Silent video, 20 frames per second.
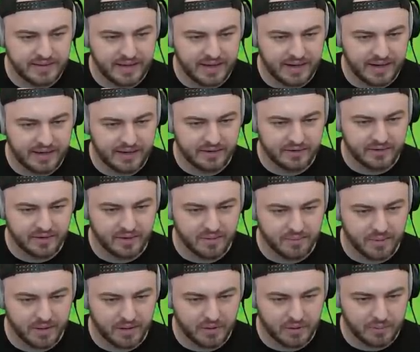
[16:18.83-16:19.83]
to get into the
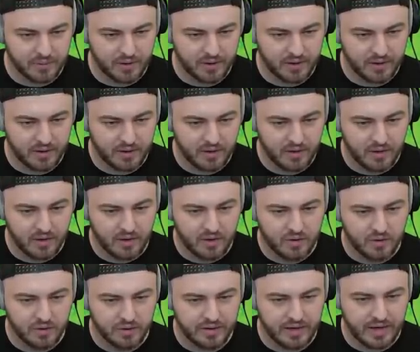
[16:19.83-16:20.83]
money room, all right?
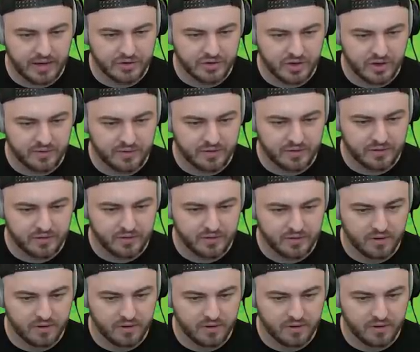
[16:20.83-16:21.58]
The cash office,